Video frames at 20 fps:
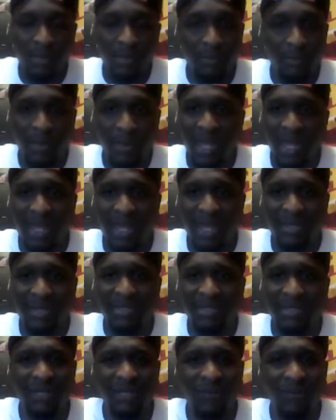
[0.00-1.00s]

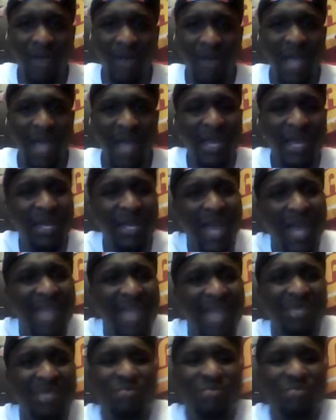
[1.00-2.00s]
Man, zero
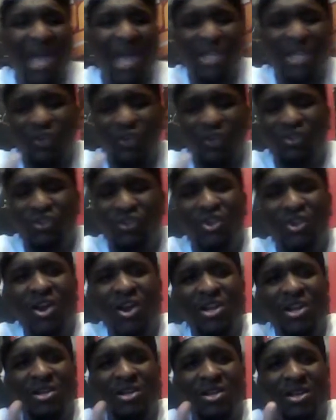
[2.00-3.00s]
as your
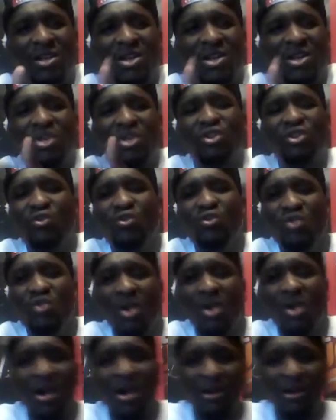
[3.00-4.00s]
starting two
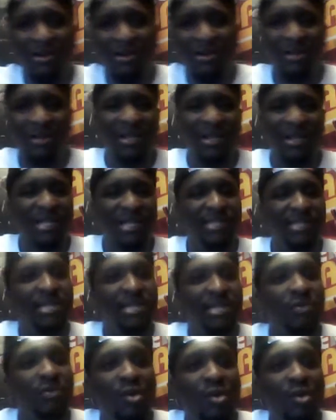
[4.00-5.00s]
guard,
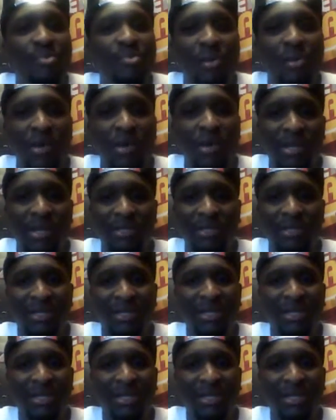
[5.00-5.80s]
0 points,